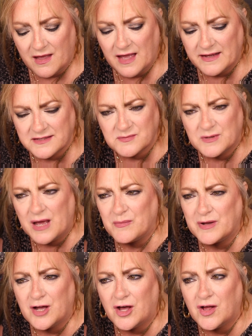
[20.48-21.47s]
I guess what I
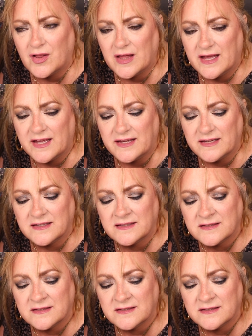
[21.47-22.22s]
would call a